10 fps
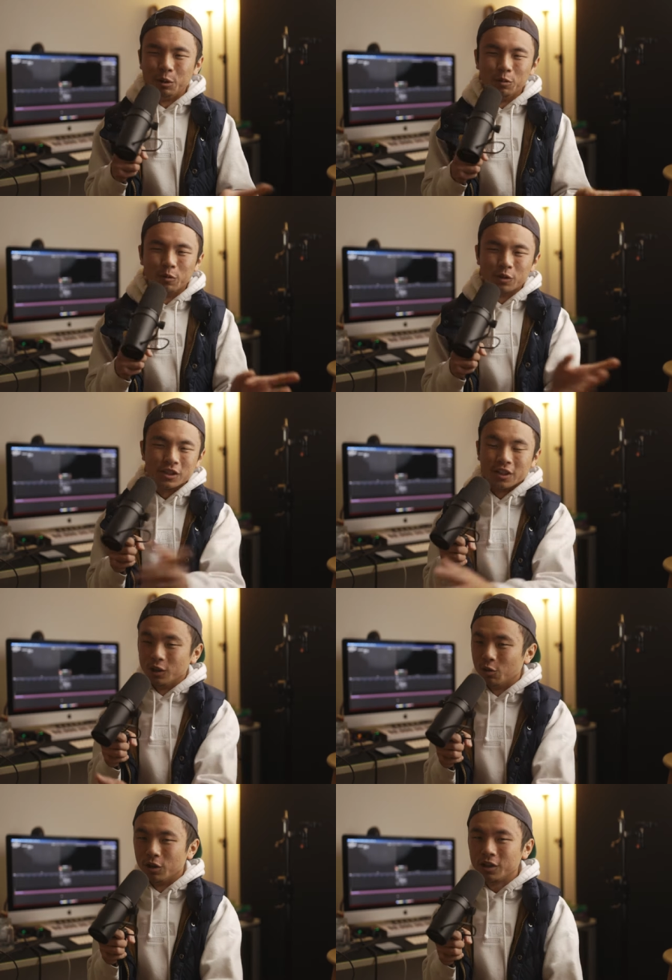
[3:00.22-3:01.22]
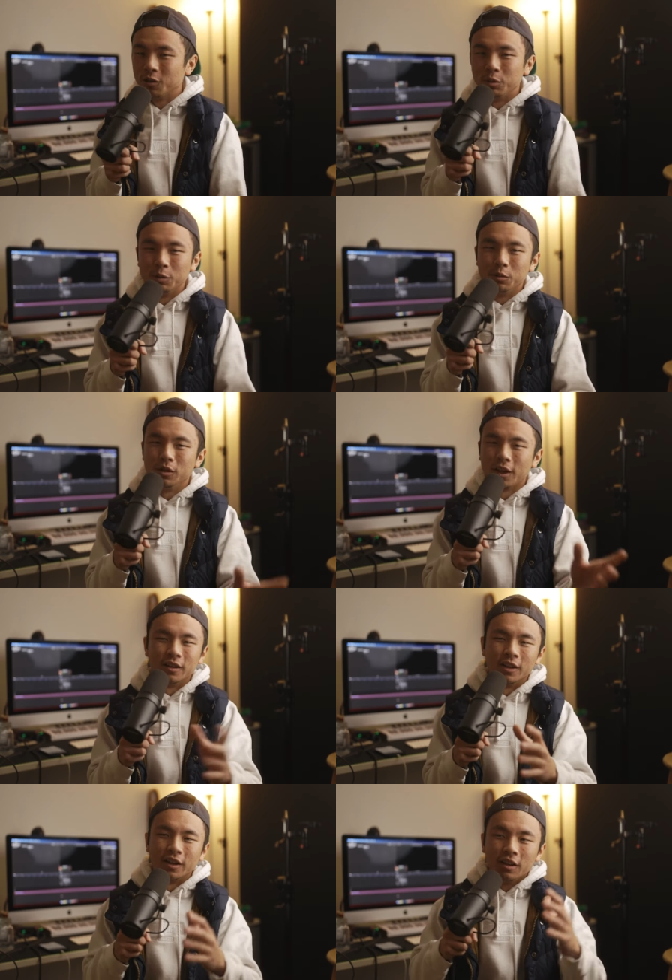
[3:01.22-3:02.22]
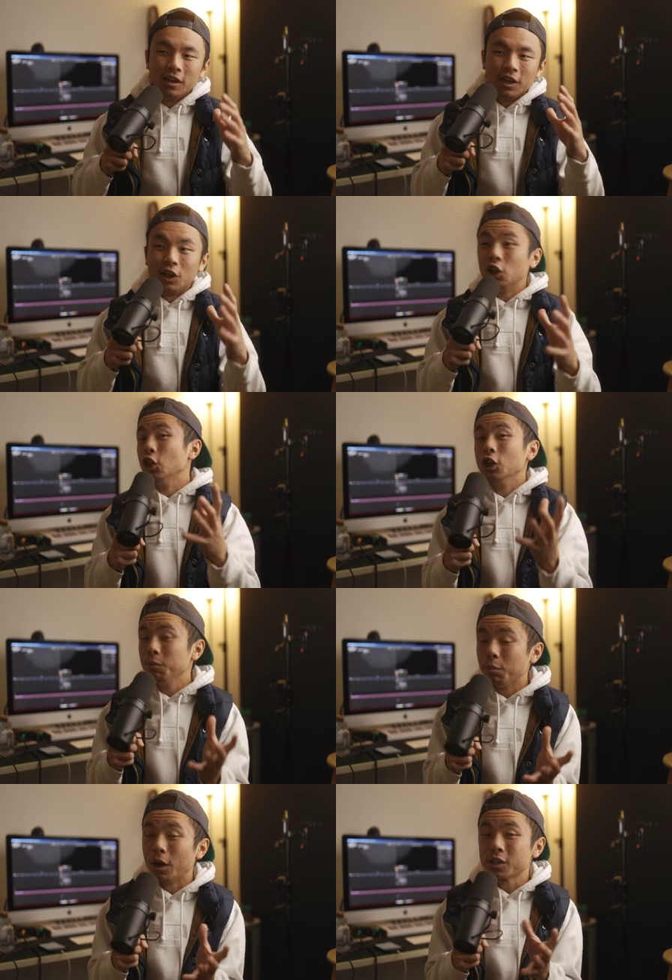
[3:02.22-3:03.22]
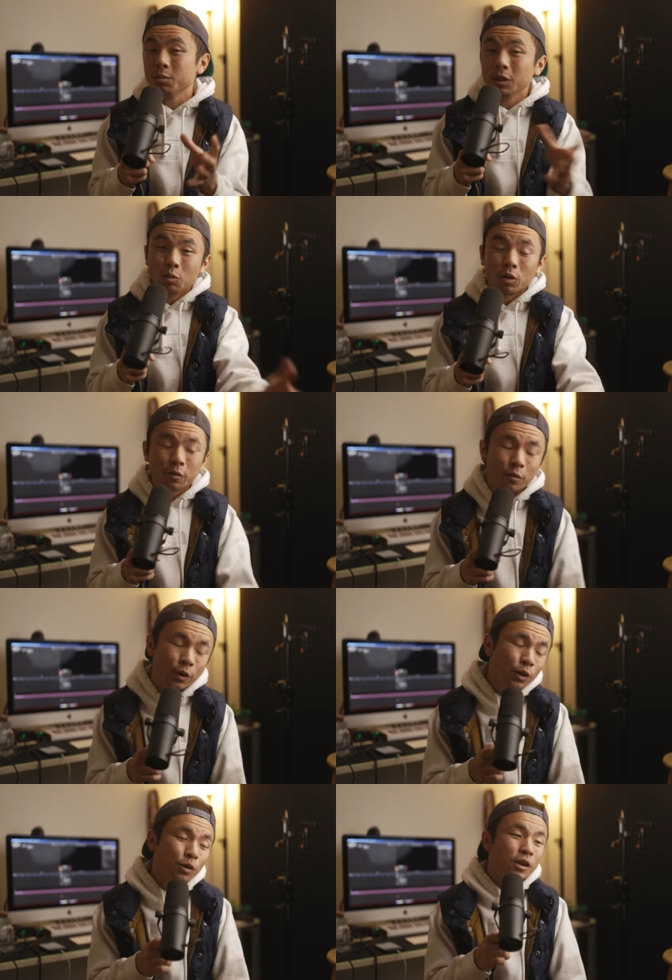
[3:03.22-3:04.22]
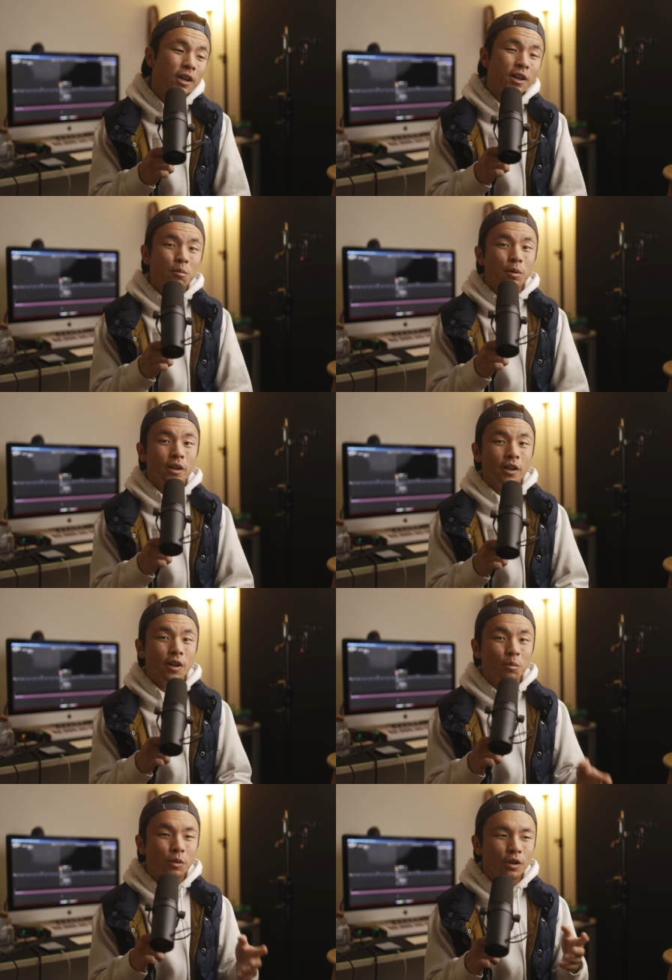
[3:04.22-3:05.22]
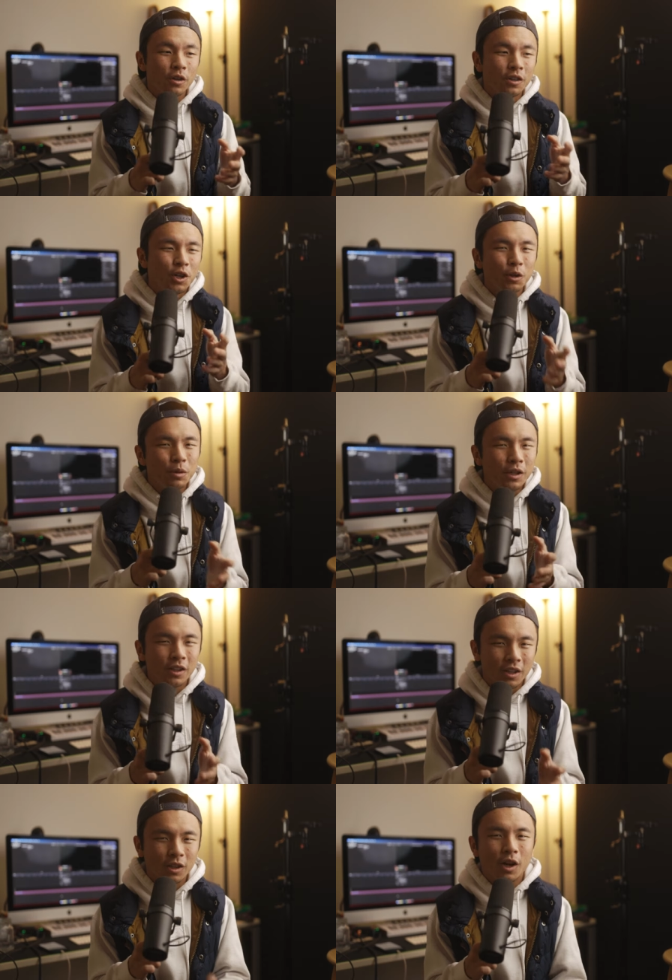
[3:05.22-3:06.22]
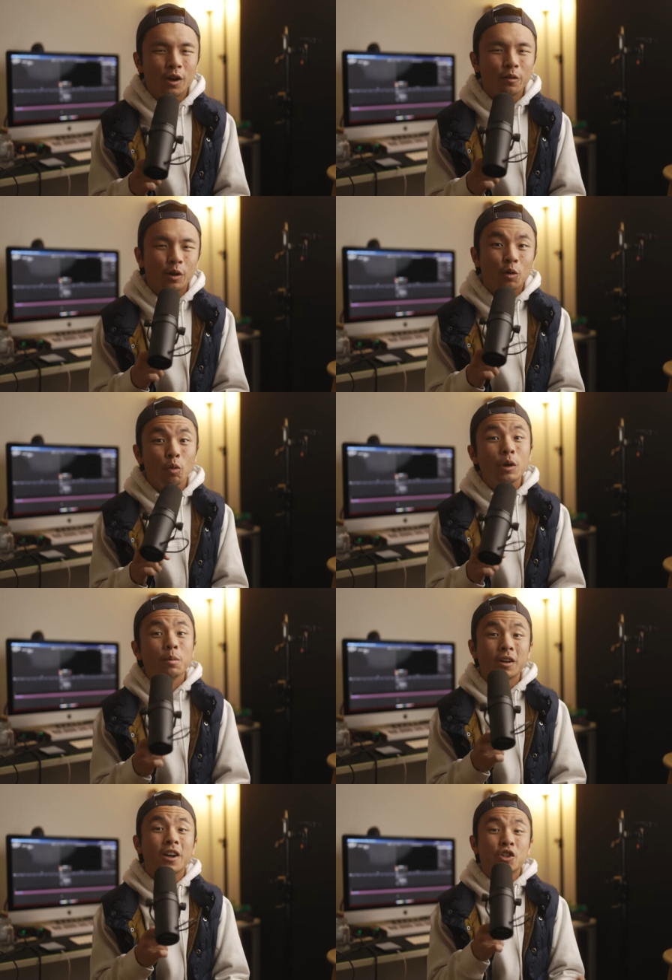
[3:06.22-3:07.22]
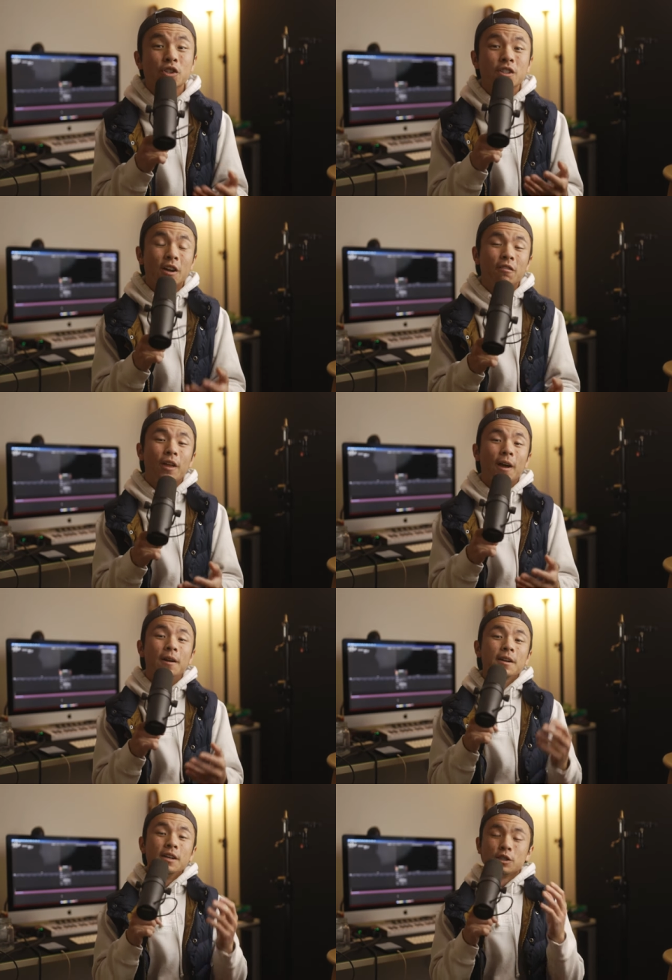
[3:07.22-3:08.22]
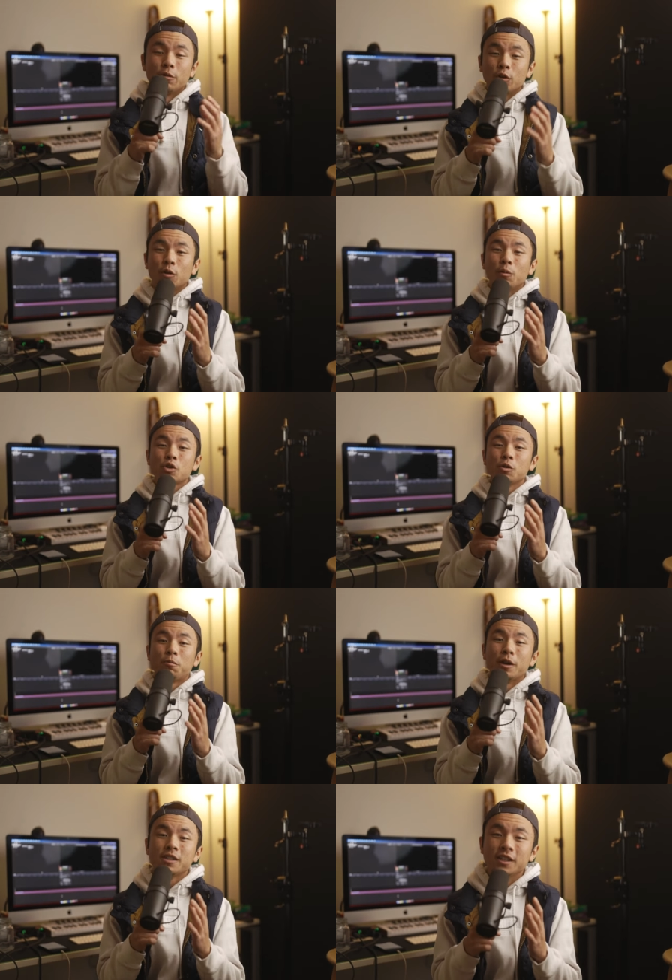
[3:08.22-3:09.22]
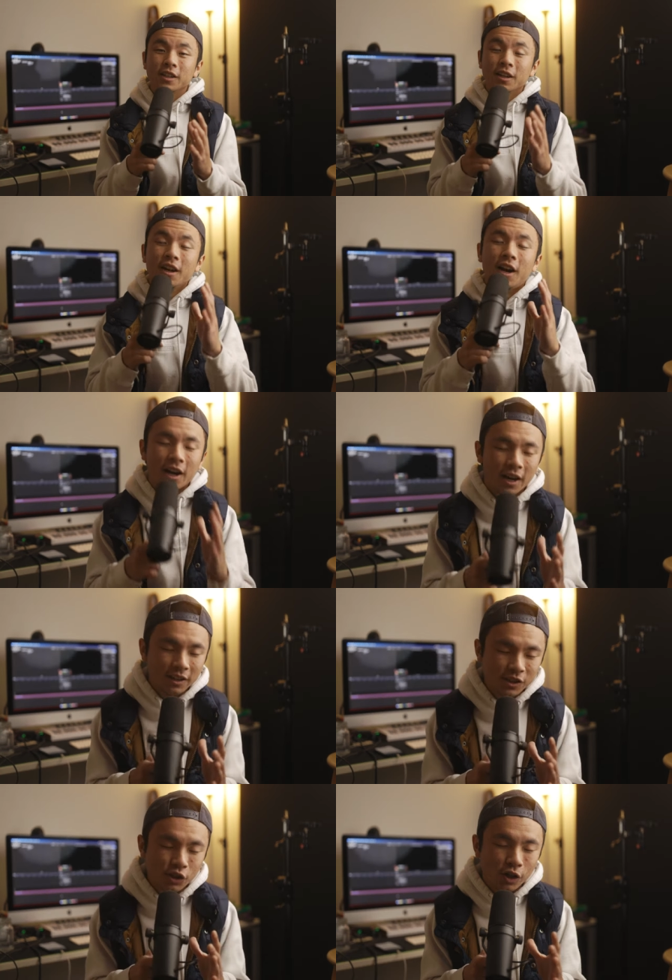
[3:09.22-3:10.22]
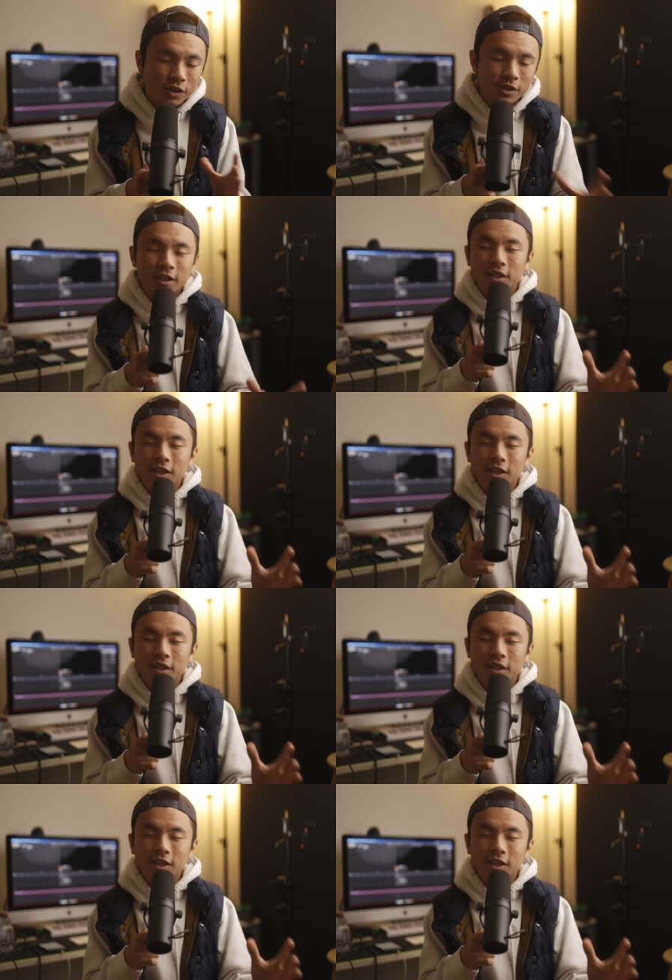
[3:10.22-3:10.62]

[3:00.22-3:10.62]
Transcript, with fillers: people versus like lower income people, and like it could possibly work for you, but um there could be like a lot of uh, repercussions of that. So for commercial pricing, I highly suggest